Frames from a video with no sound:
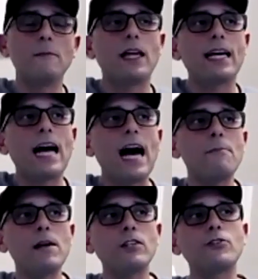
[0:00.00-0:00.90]
Like mm. I
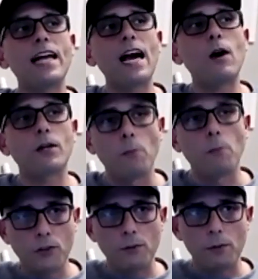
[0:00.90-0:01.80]
measure now on a
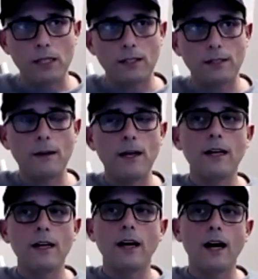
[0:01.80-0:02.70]
monthly basis.
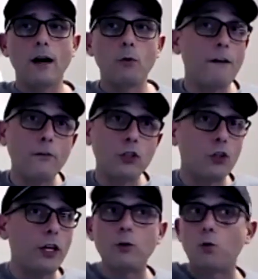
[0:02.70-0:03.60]
Yeah. Uh, when I first
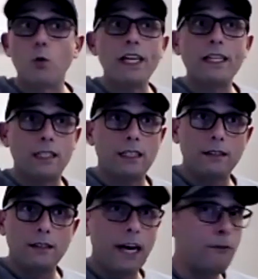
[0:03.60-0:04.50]
started, it was weekly,
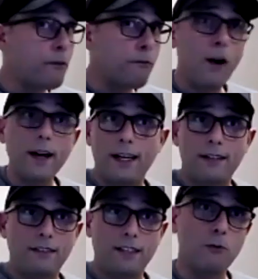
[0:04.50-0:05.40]
every mm. Friday.
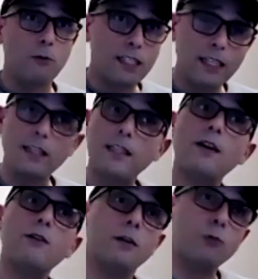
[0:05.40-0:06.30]
I would sit
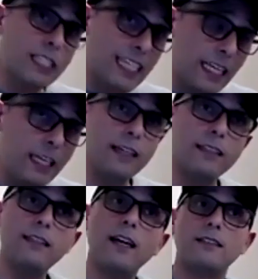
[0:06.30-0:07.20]
there and there was key
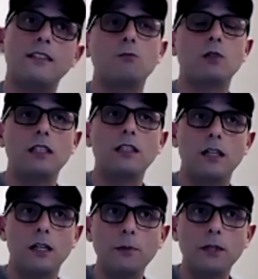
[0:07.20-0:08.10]
indexes within the
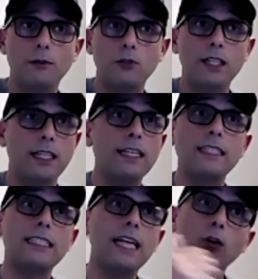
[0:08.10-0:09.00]
company that I was looking at. And
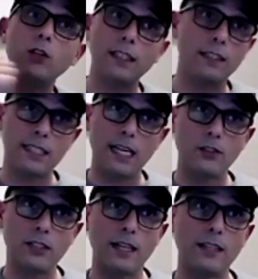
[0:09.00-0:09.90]
it's not only on the
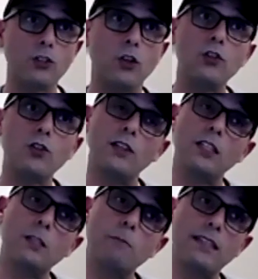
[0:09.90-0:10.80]
sales side, it's also on the
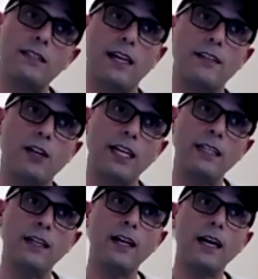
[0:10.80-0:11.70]
spend side,
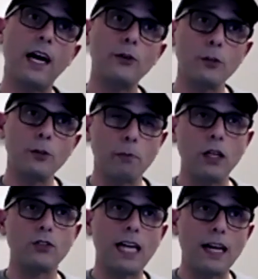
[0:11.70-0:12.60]
right? How are your
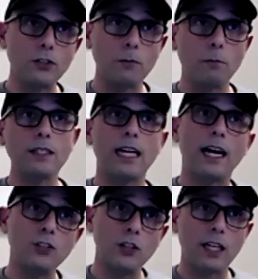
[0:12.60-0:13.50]
bills? How's your money?
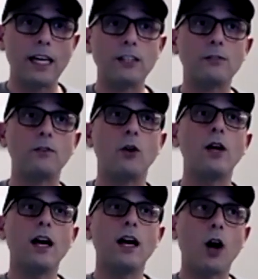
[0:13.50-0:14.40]
How's your cash flow?
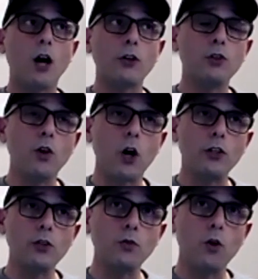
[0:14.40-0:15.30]
Are you are
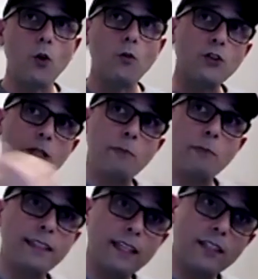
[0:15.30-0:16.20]
you
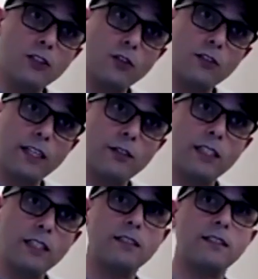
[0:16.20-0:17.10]
overspending in certain
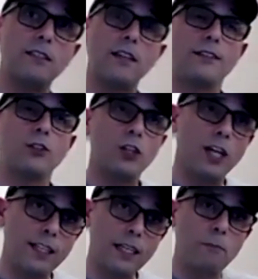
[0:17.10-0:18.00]
areas and, and you
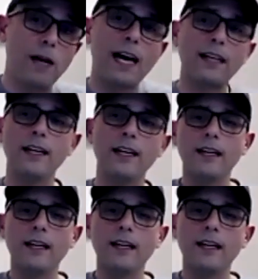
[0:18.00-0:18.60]
cutting it back?